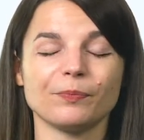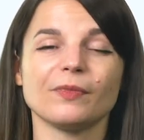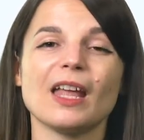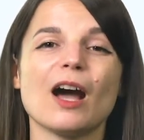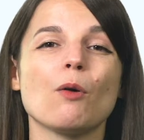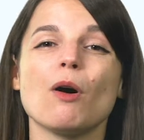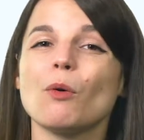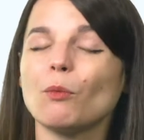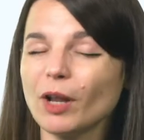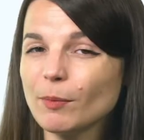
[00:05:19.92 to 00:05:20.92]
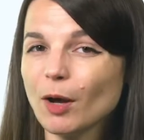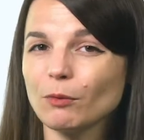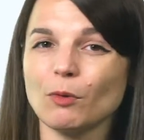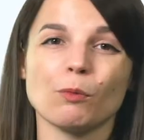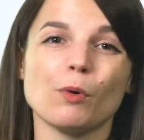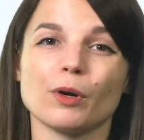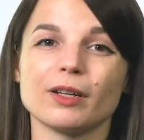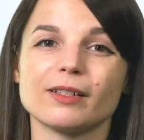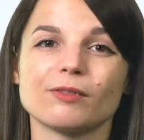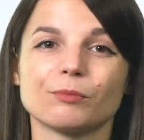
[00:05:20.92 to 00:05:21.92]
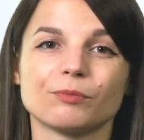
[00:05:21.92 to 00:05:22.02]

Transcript: Now, what about rewards?